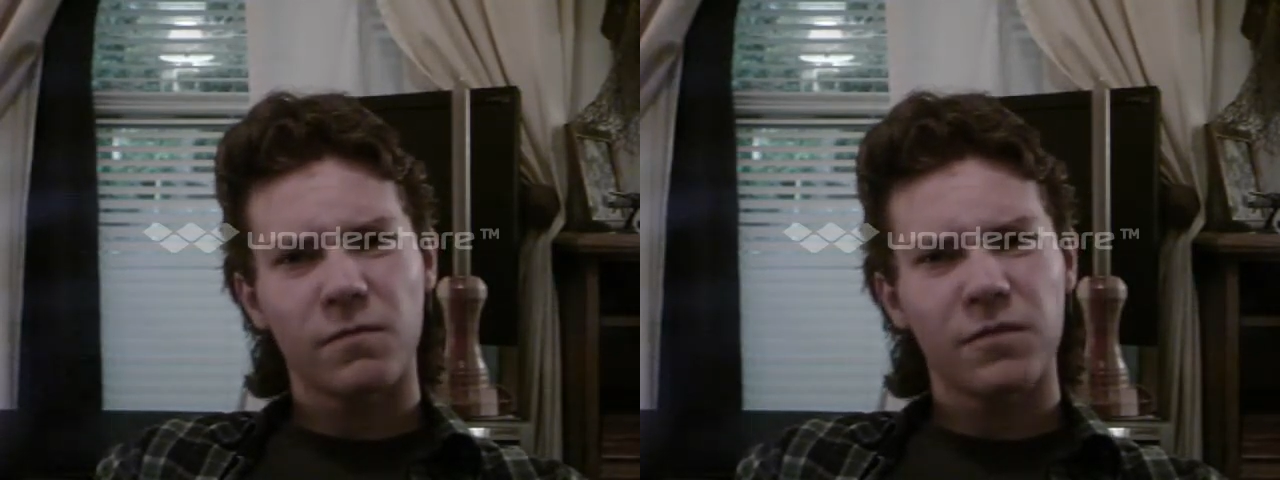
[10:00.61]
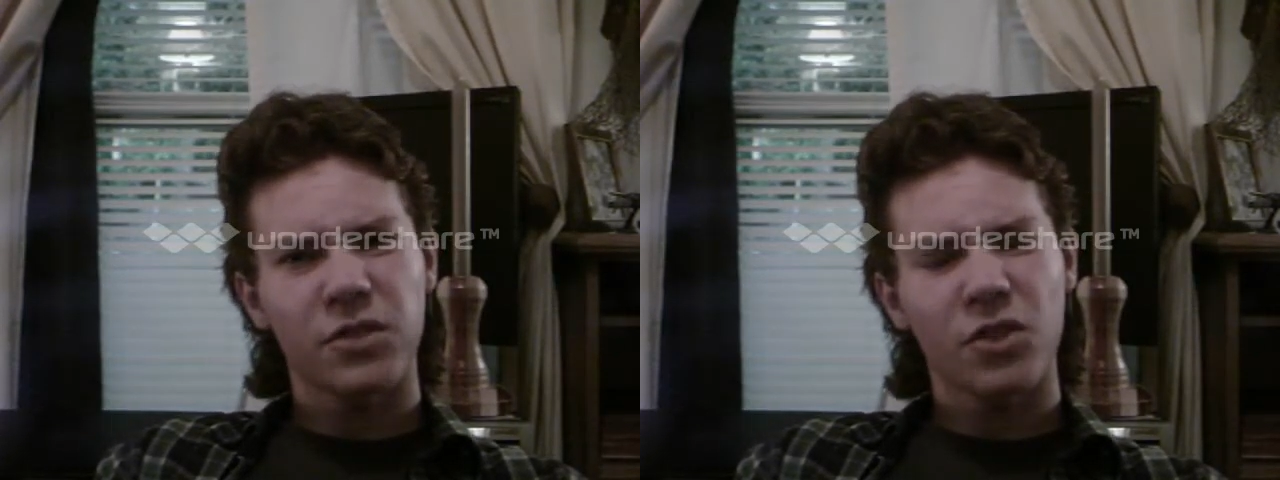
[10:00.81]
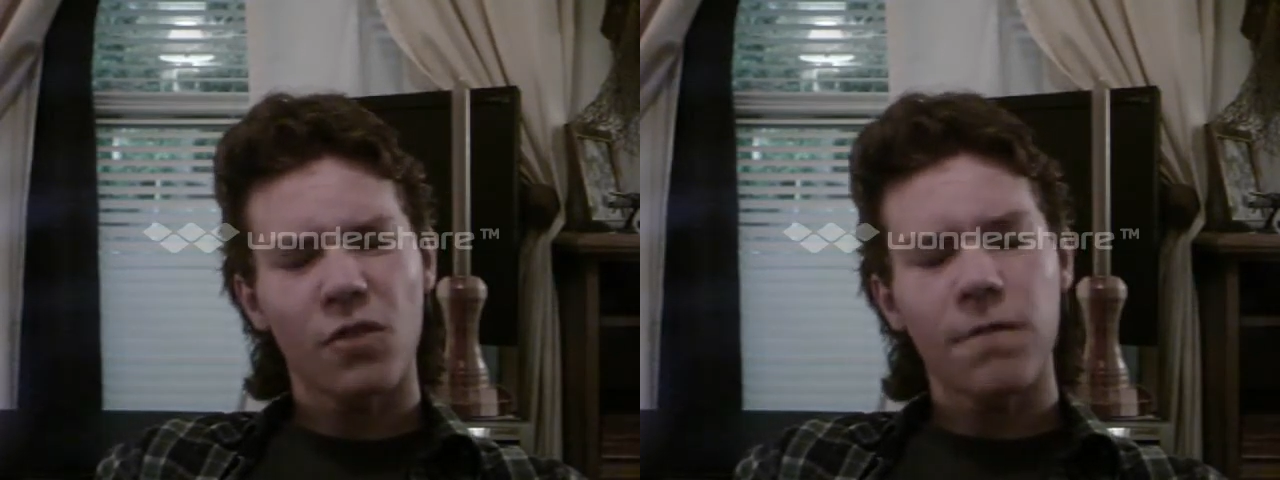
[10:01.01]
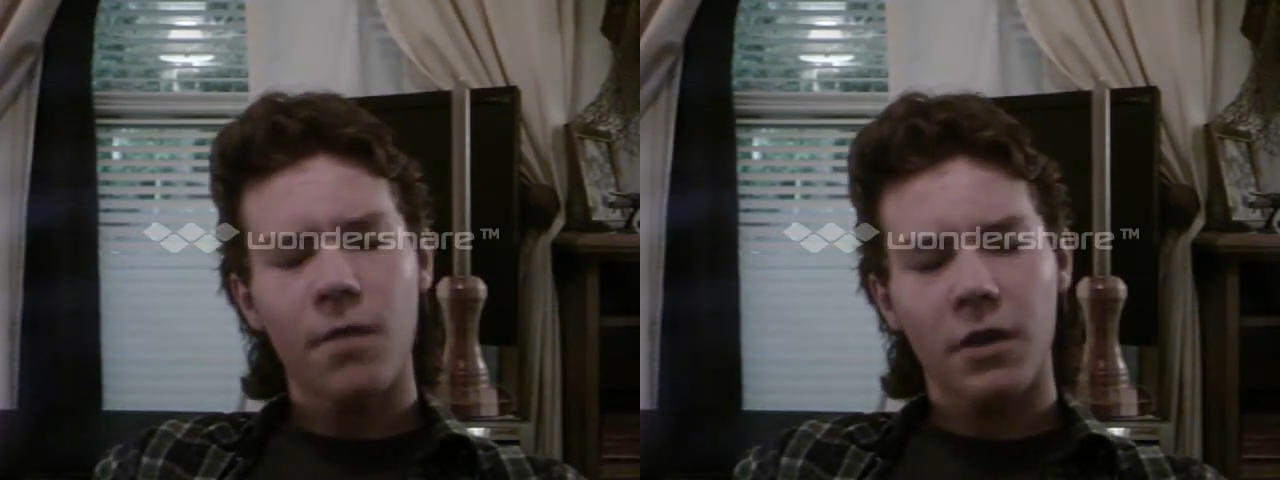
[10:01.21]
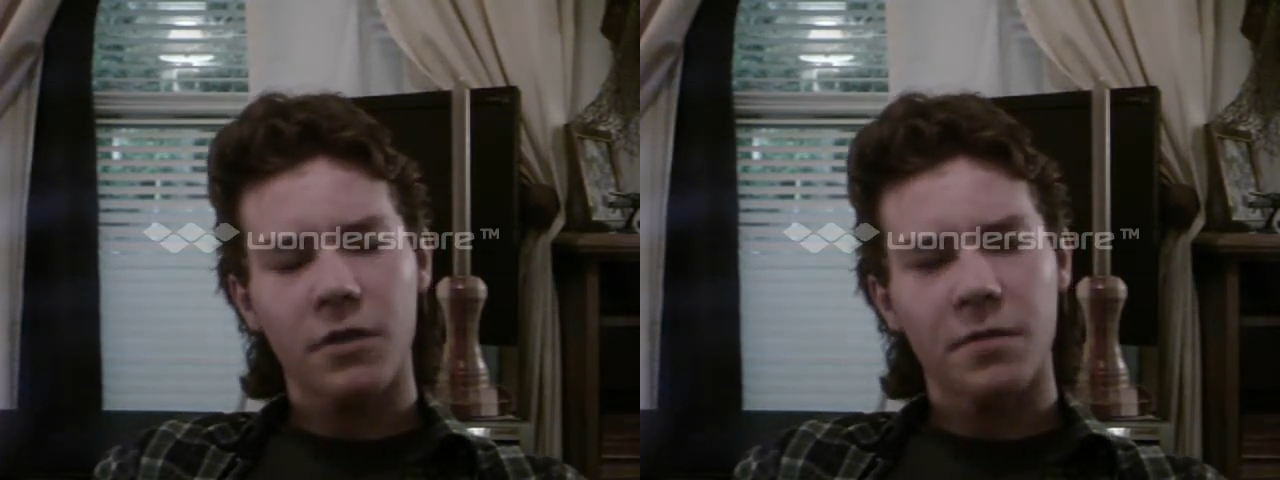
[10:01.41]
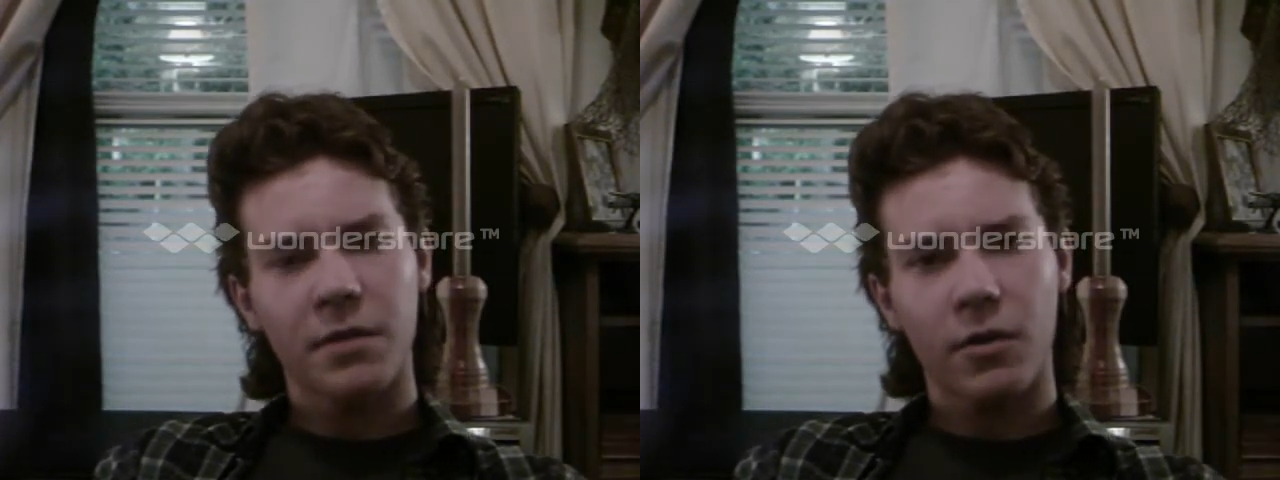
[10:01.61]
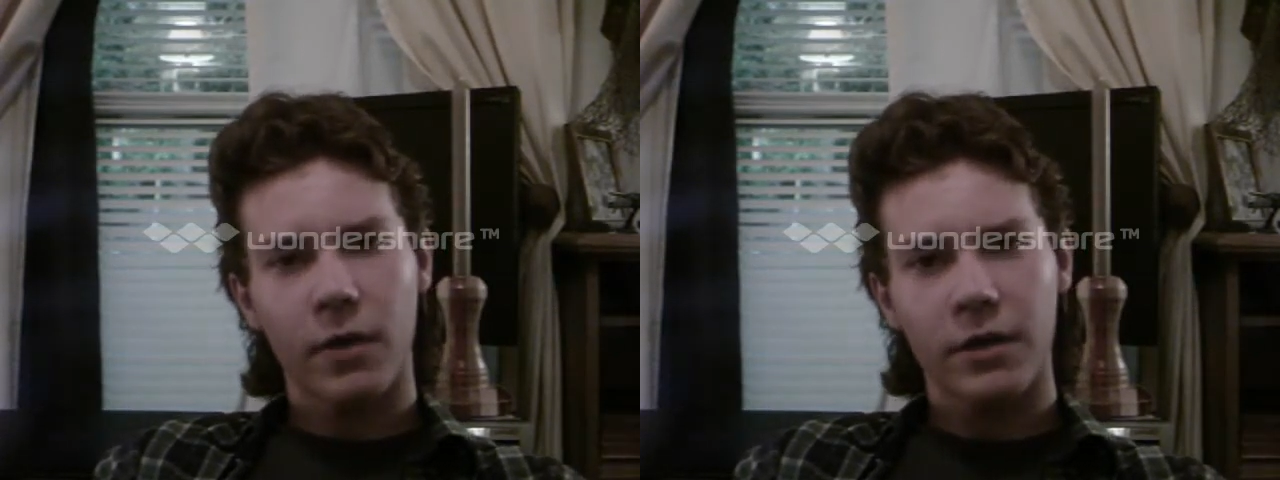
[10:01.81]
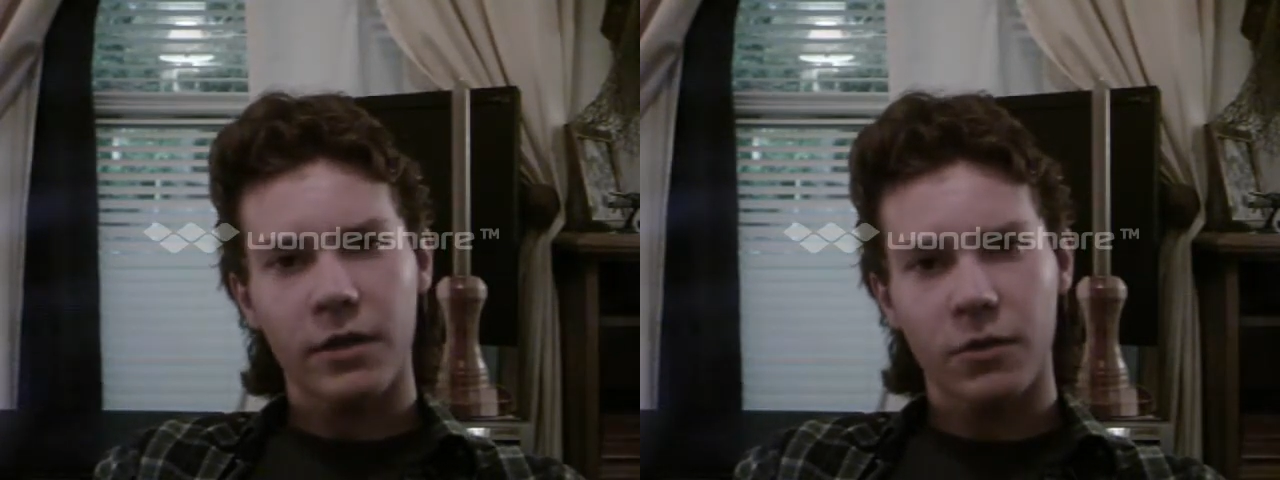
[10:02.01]
so far has been
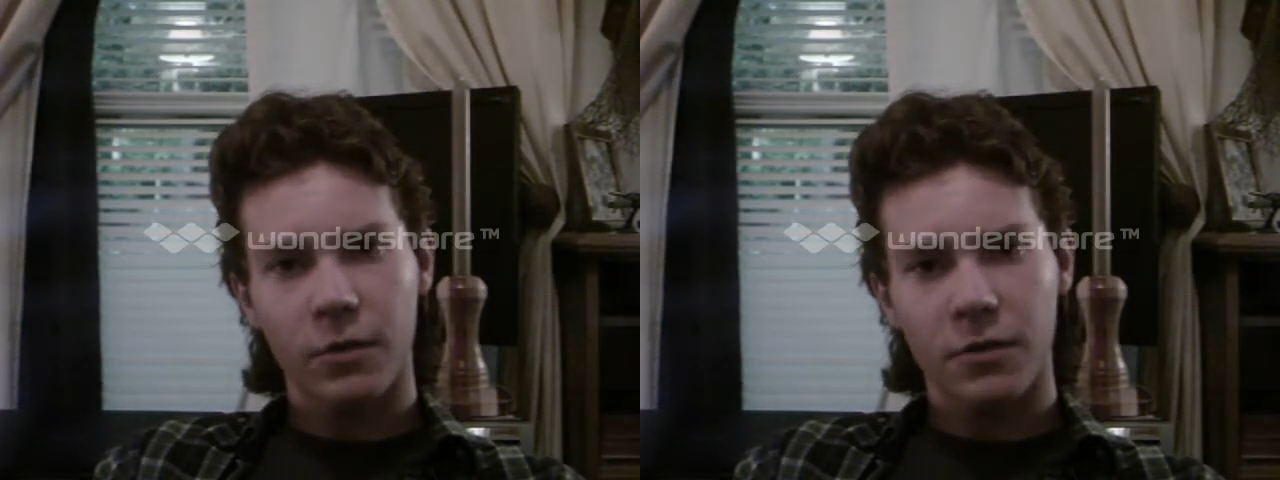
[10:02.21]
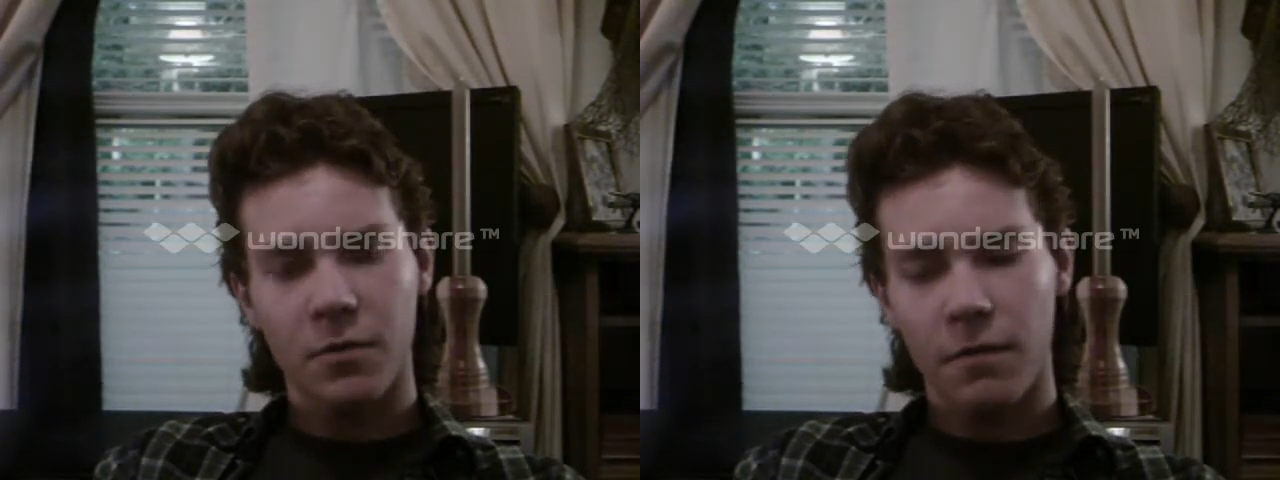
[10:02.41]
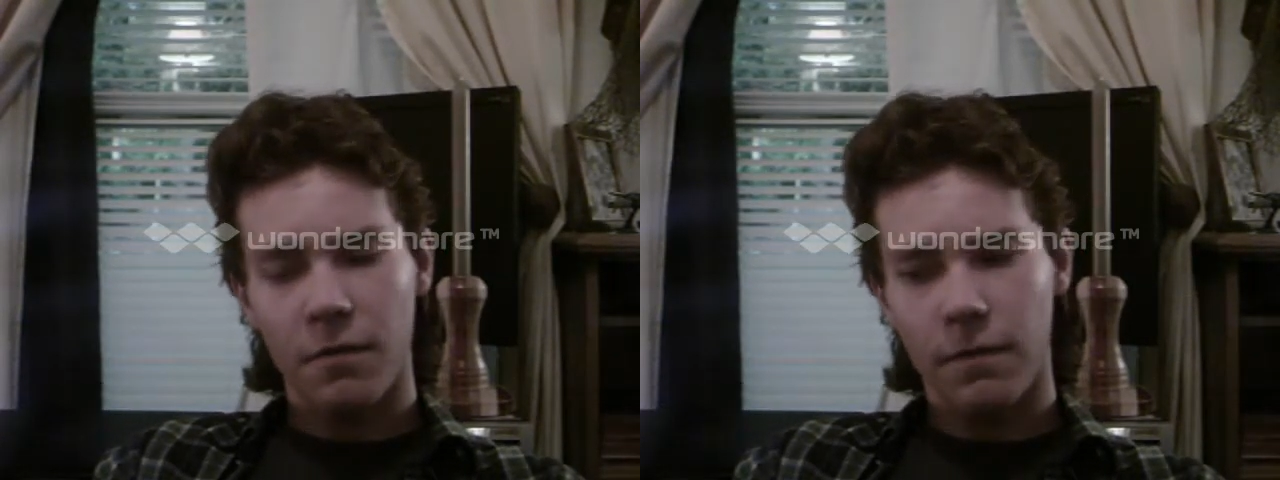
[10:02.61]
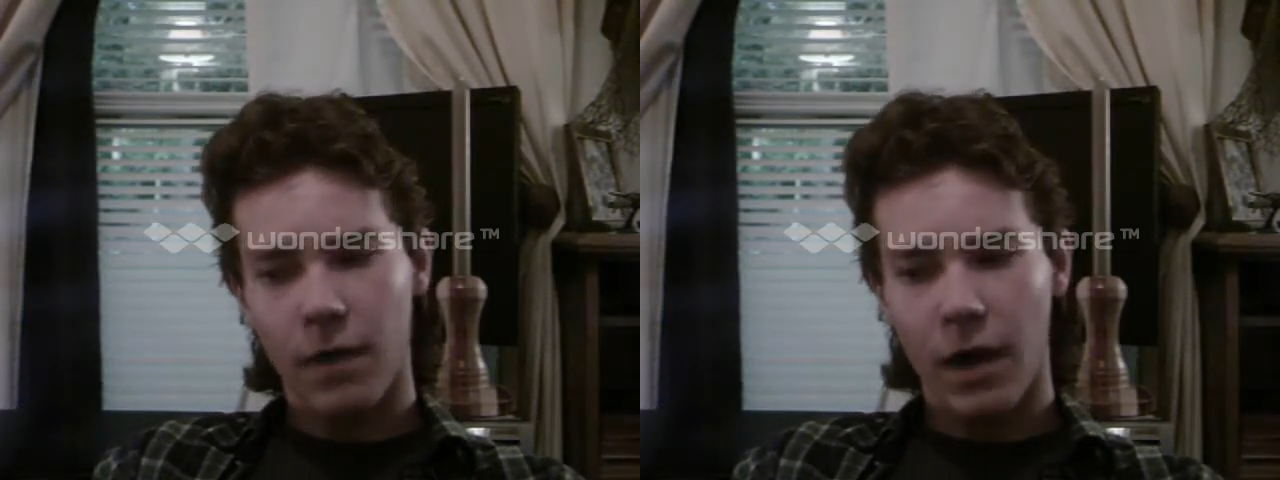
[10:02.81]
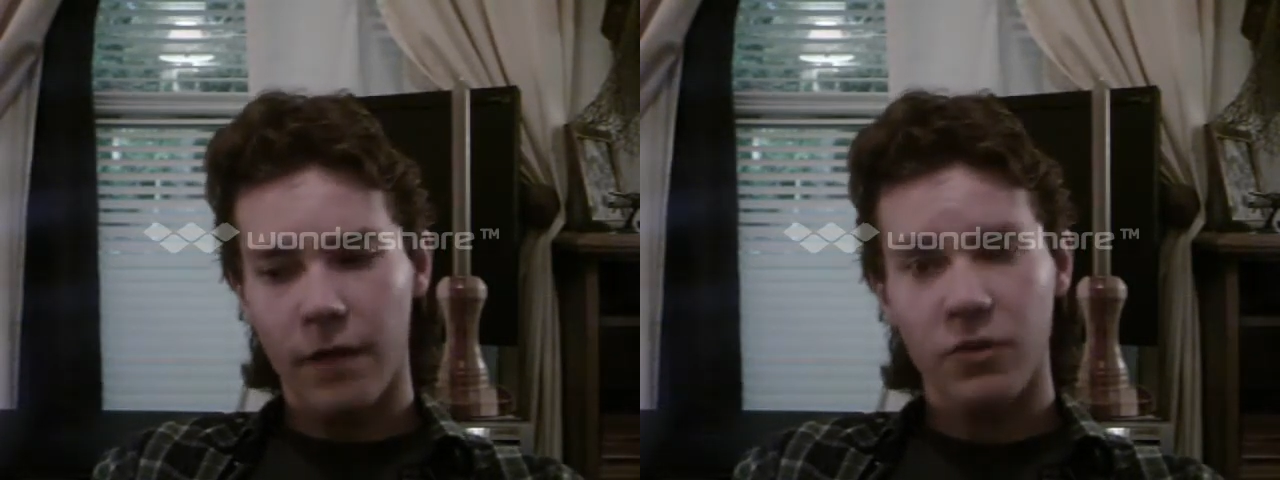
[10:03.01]
Gran Turismo 5,